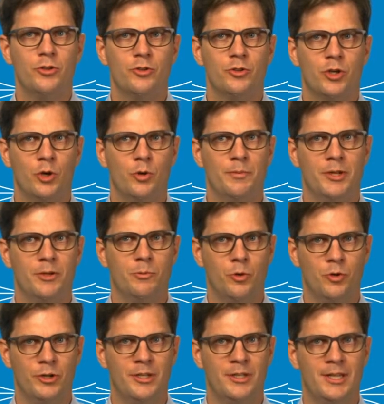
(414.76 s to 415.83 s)
to go a bit
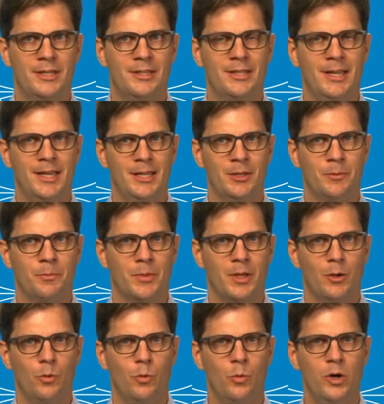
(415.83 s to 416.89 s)
more in detail.
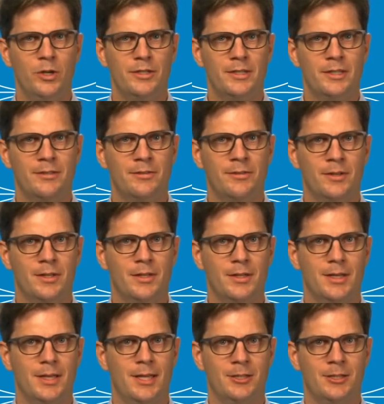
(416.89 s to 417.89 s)
What is the